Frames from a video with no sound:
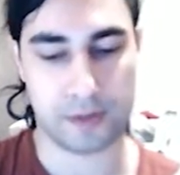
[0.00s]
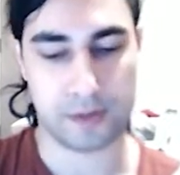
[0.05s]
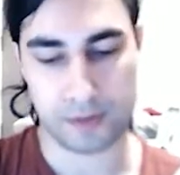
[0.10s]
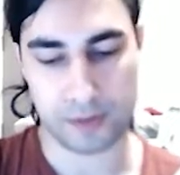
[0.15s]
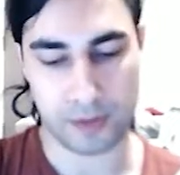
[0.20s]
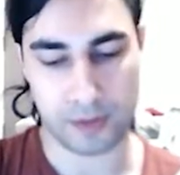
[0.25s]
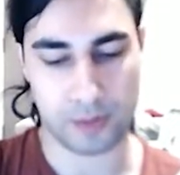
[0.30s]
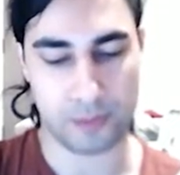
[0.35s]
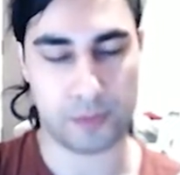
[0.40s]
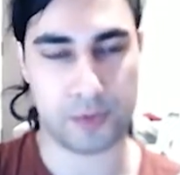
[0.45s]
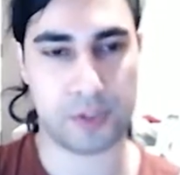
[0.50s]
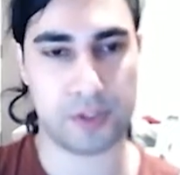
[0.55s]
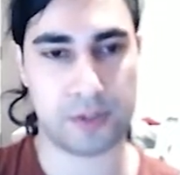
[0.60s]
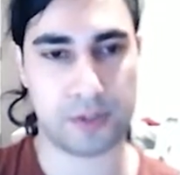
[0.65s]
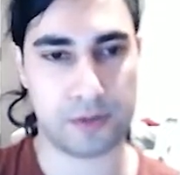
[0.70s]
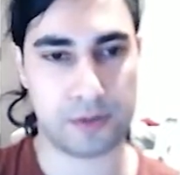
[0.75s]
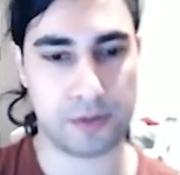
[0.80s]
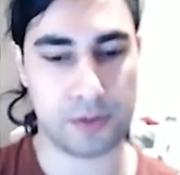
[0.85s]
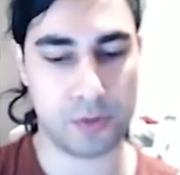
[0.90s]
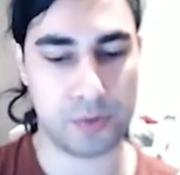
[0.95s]
So I'm just
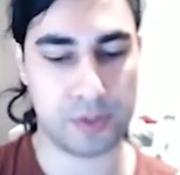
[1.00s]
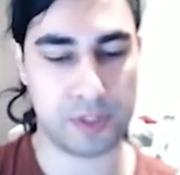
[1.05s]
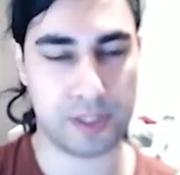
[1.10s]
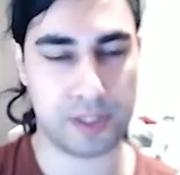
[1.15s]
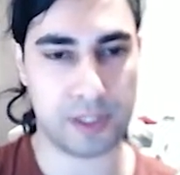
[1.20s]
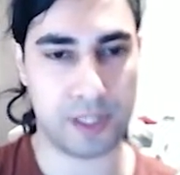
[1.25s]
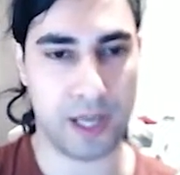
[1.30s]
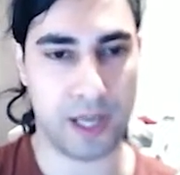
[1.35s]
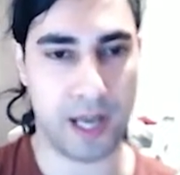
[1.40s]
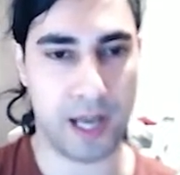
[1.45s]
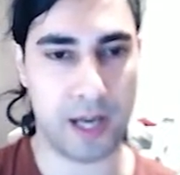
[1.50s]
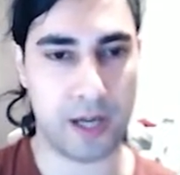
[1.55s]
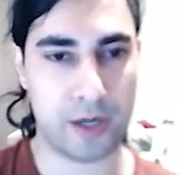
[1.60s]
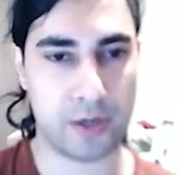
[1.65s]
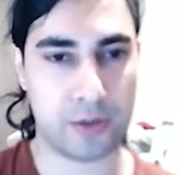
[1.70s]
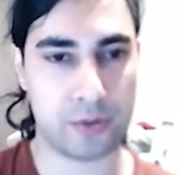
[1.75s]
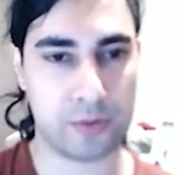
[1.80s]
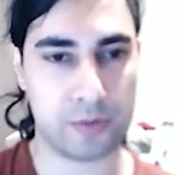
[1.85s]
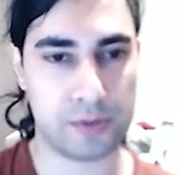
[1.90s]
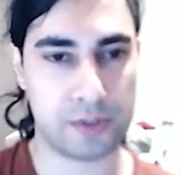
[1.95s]
using the
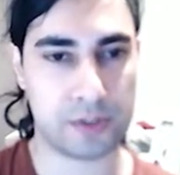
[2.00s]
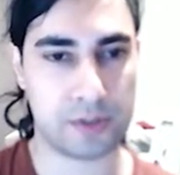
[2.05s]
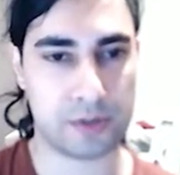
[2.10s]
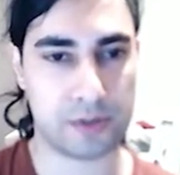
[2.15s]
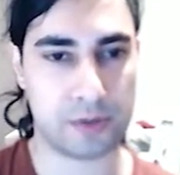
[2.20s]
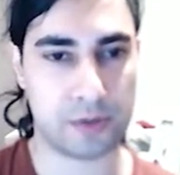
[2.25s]
arrows